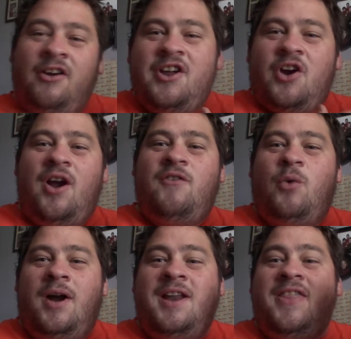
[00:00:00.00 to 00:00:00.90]
There you go,
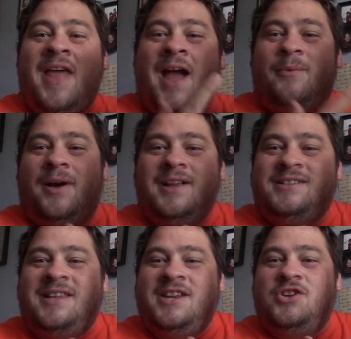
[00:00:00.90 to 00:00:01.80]
everyone. That
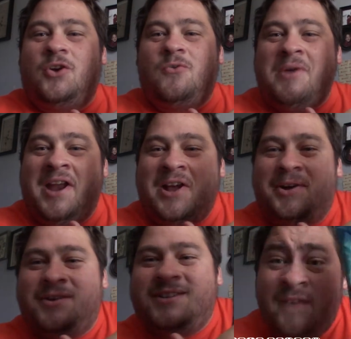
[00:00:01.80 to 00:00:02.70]
was the
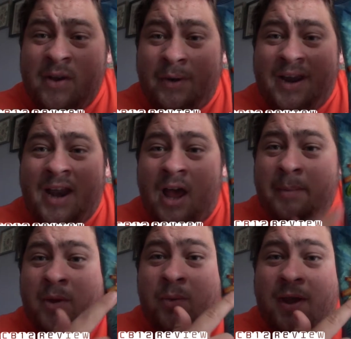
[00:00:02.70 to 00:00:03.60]
Doritos. If anyone can
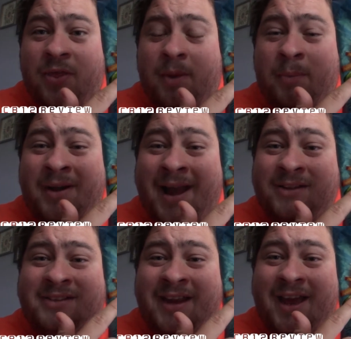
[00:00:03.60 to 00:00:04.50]
help me with
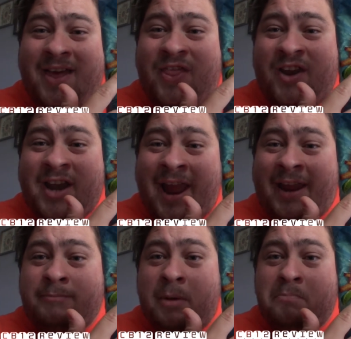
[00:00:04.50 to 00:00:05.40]
pronouncing the
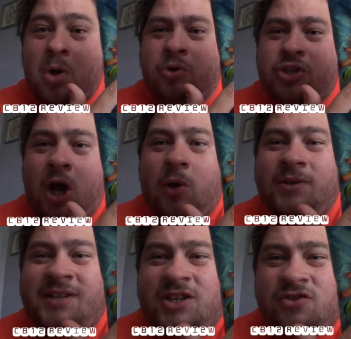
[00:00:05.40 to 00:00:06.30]
name
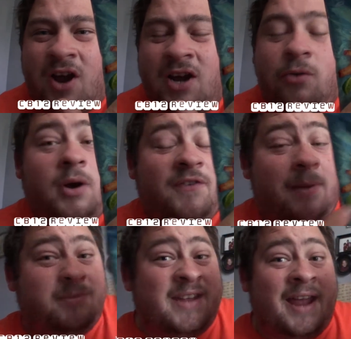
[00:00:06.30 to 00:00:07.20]
Mojo Citron, or if
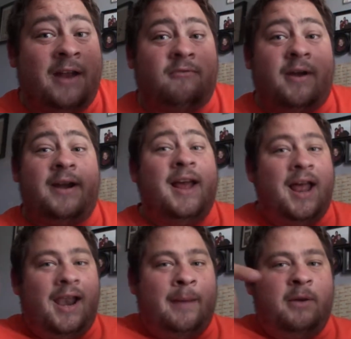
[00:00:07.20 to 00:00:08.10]
I'm saying it right,
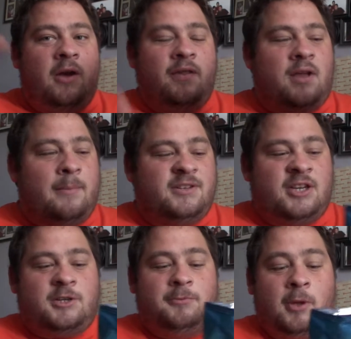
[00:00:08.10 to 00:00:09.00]
let me know in the comment
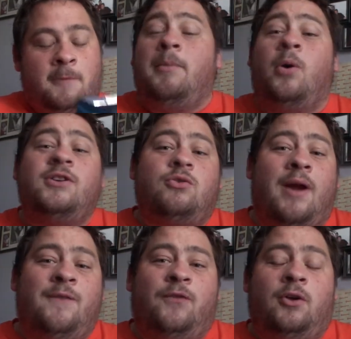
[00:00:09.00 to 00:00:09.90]
section below. I'm always
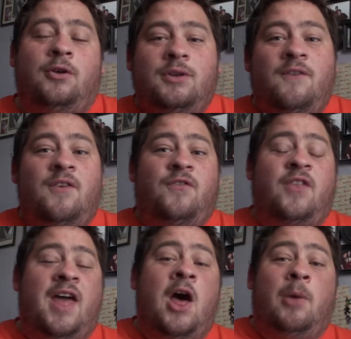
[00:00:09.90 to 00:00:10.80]
grateful for
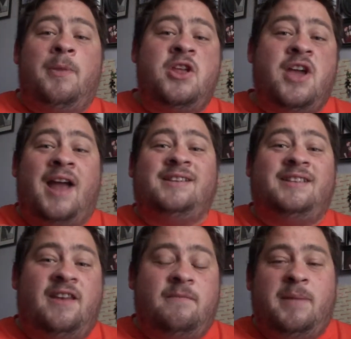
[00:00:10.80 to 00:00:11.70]
the help that you guys
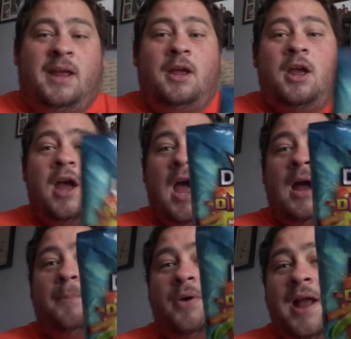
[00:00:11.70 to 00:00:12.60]
give me
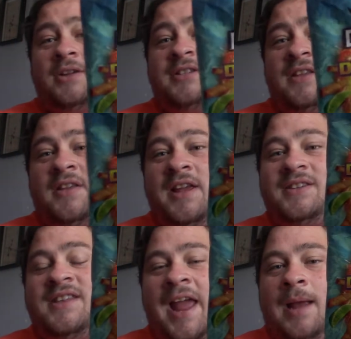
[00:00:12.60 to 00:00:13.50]
pronouncing
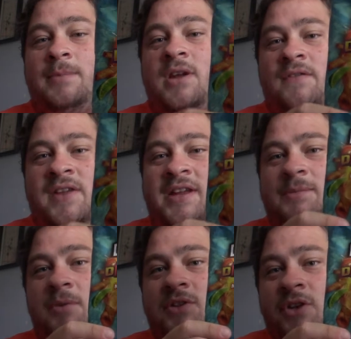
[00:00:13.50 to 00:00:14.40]
these names of
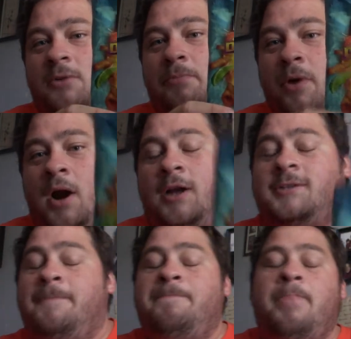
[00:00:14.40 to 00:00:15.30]
these certain products.